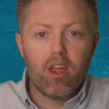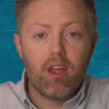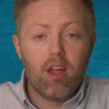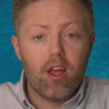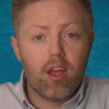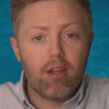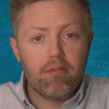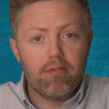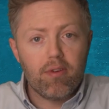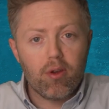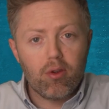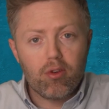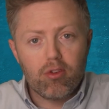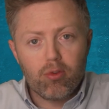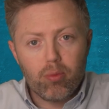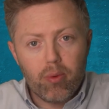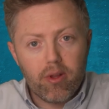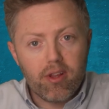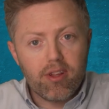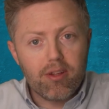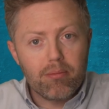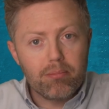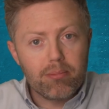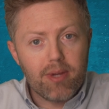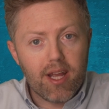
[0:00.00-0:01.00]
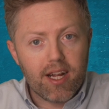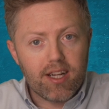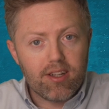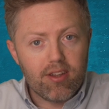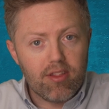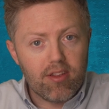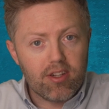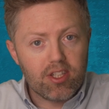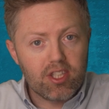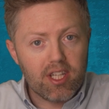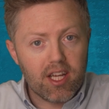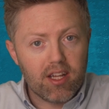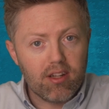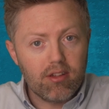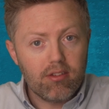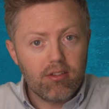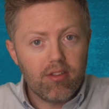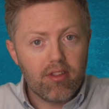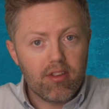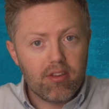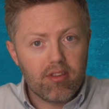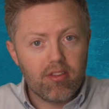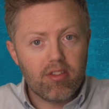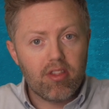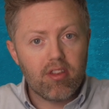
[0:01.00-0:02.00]
Hey folks, welcome back to the channel.
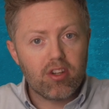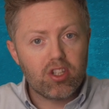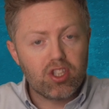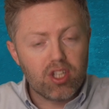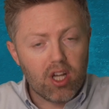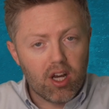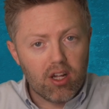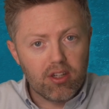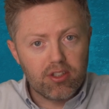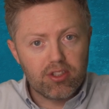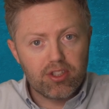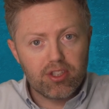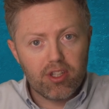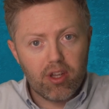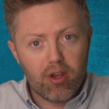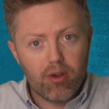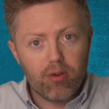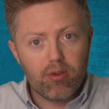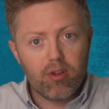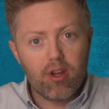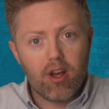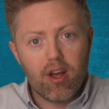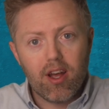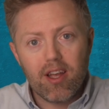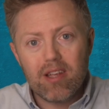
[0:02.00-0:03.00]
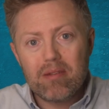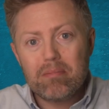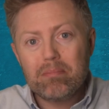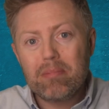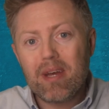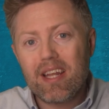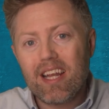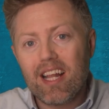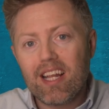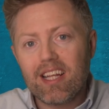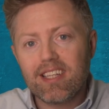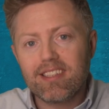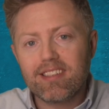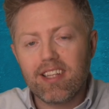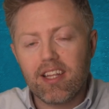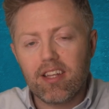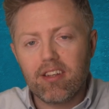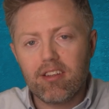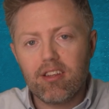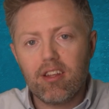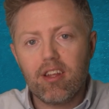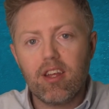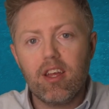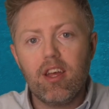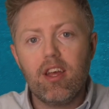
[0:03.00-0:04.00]
This is The Charge Show. I'm Ben
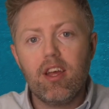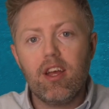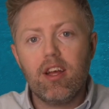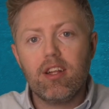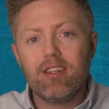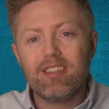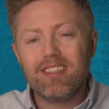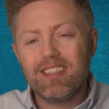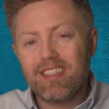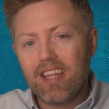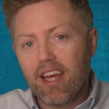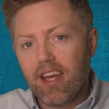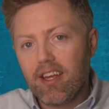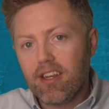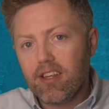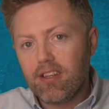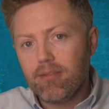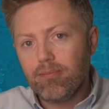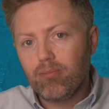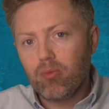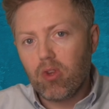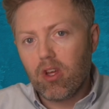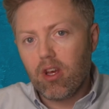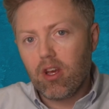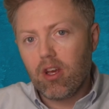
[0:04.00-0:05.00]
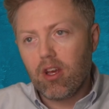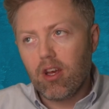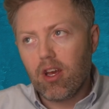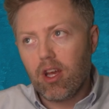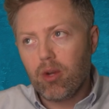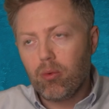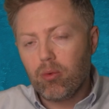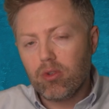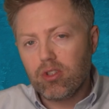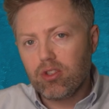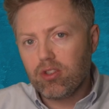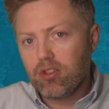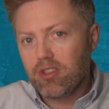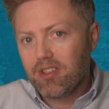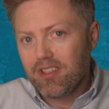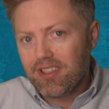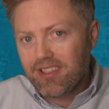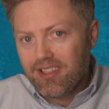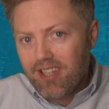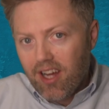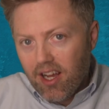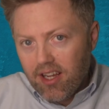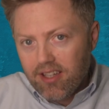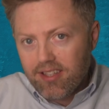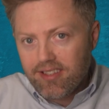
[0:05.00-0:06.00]
Alexander. Today, uh, I wanted to
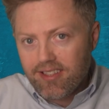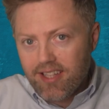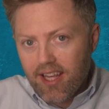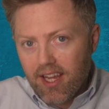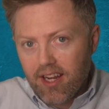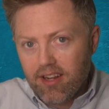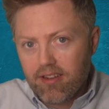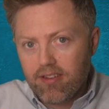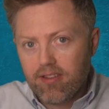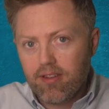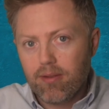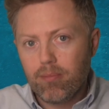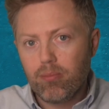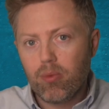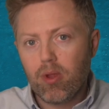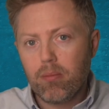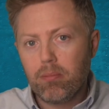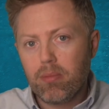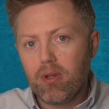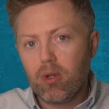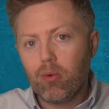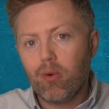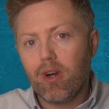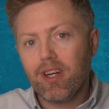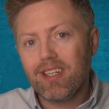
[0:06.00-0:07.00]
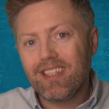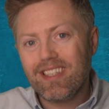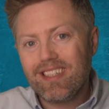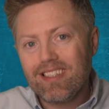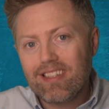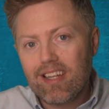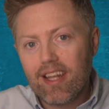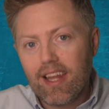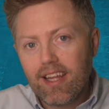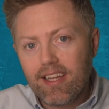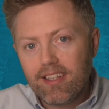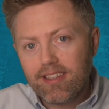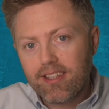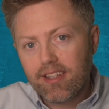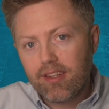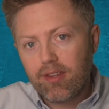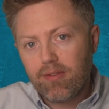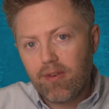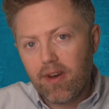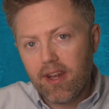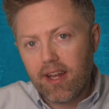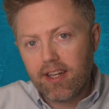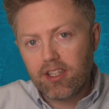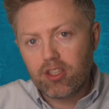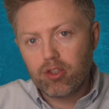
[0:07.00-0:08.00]
dissect BYD's latest
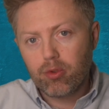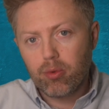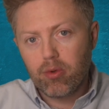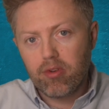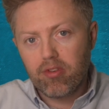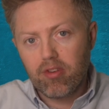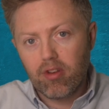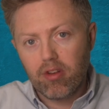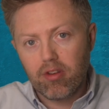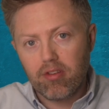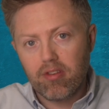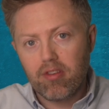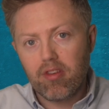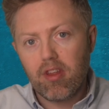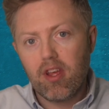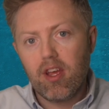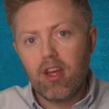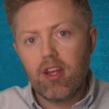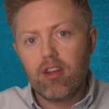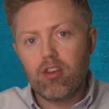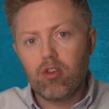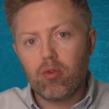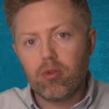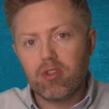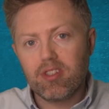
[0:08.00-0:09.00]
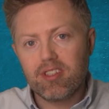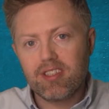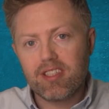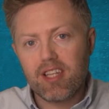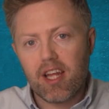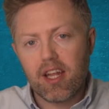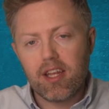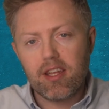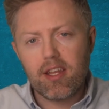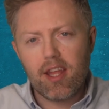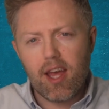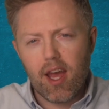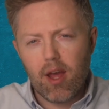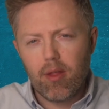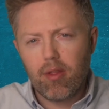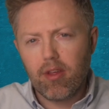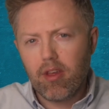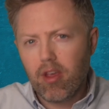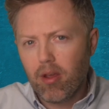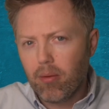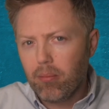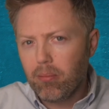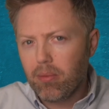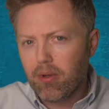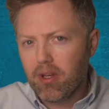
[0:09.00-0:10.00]
financial results to understand how the
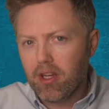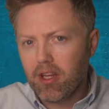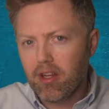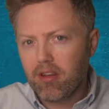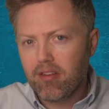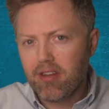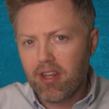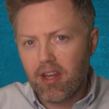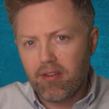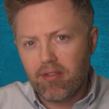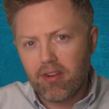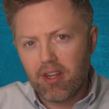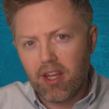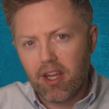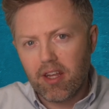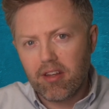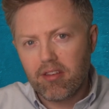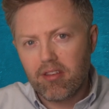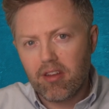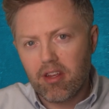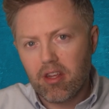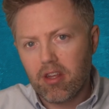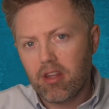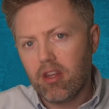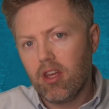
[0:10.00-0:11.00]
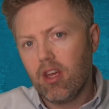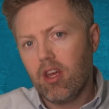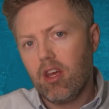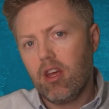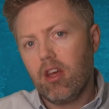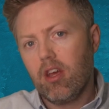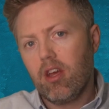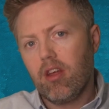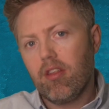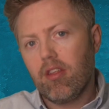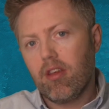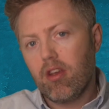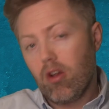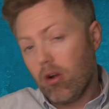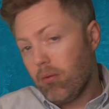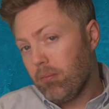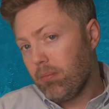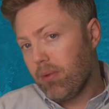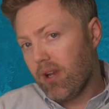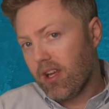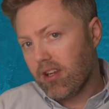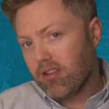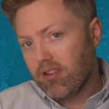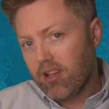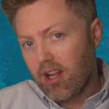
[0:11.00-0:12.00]
company is navigating the
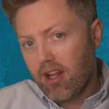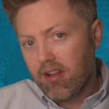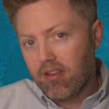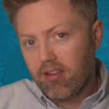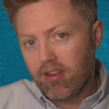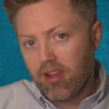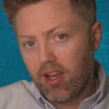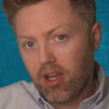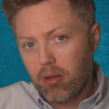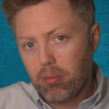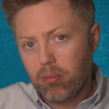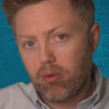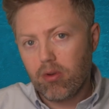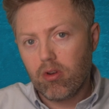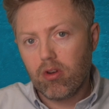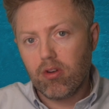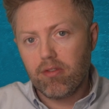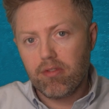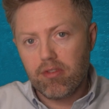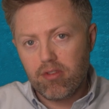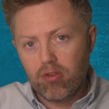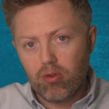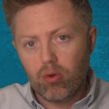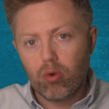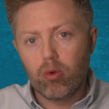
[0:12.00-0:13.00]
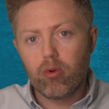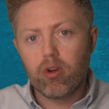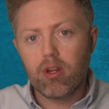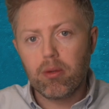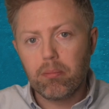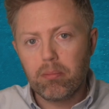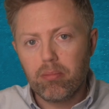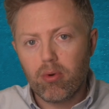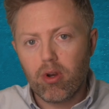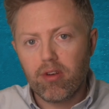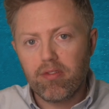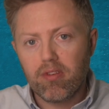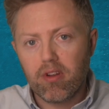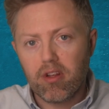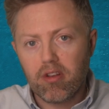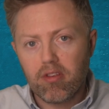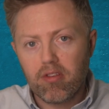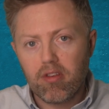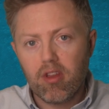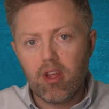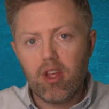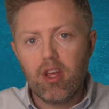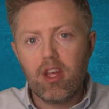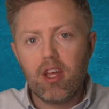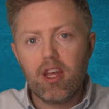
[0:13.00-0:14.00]
complex landscape of soaring
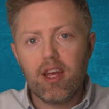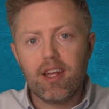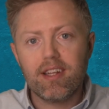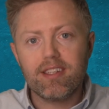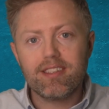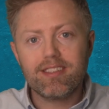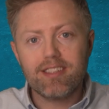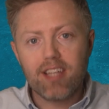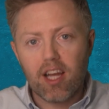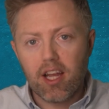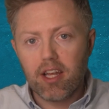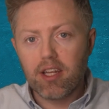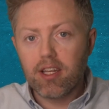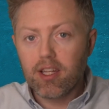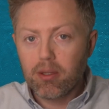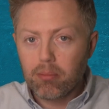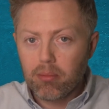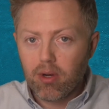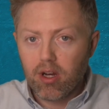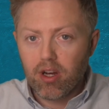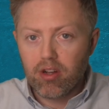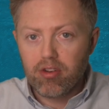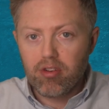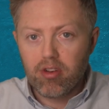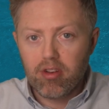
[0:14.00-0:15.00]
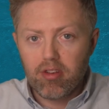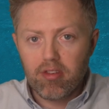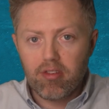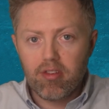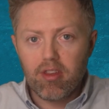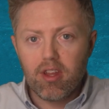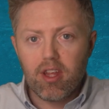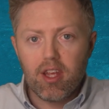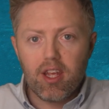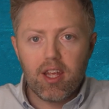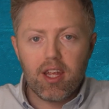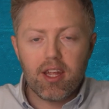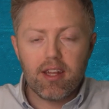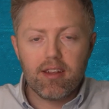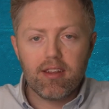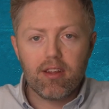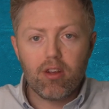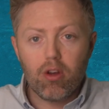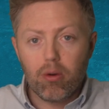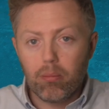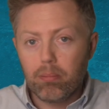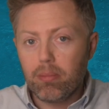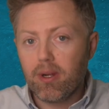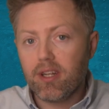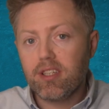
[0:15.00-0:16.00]
profits and tightening margins in the
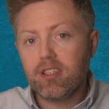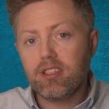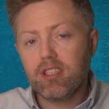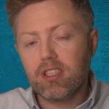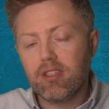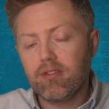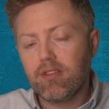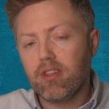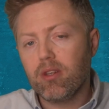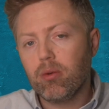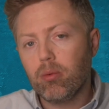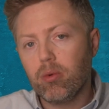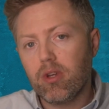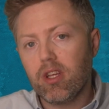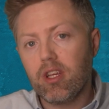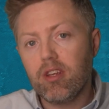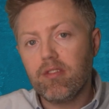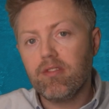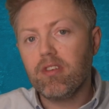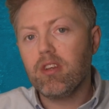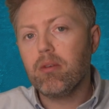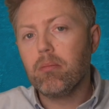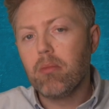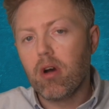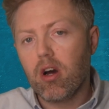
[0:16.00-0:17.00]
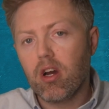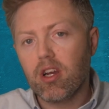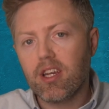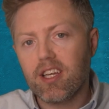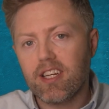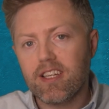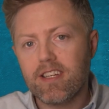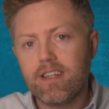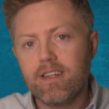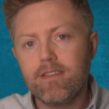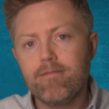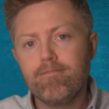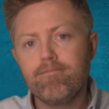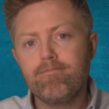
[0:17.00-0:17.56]
competitive EV market.